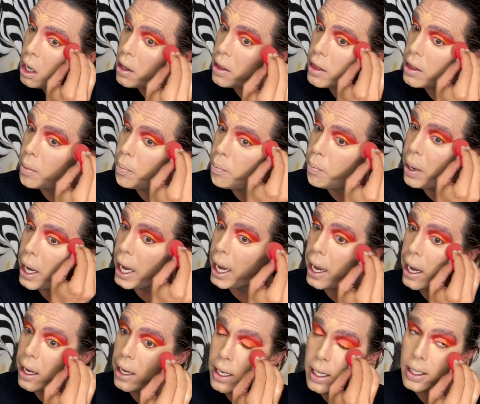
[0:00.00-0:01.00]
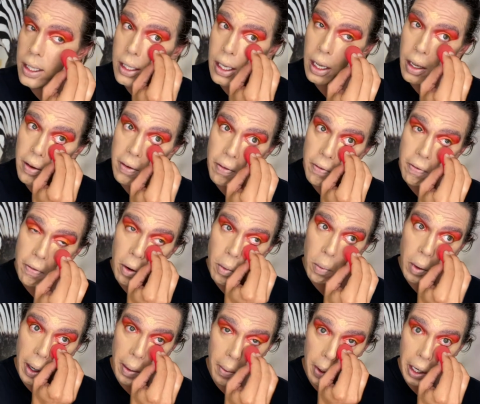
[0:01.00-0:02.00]
the base for
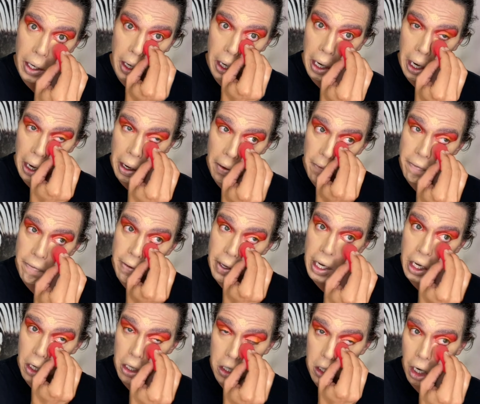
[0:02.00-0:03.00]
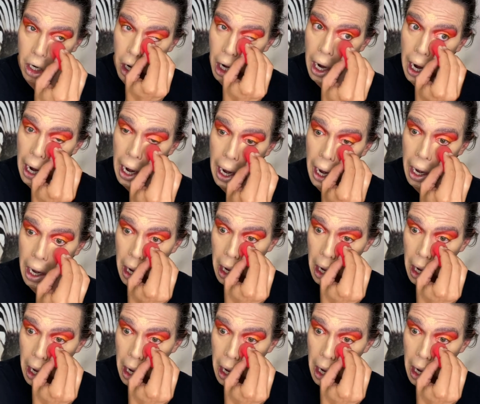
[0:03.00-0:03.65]
where we're gonna finish our eye.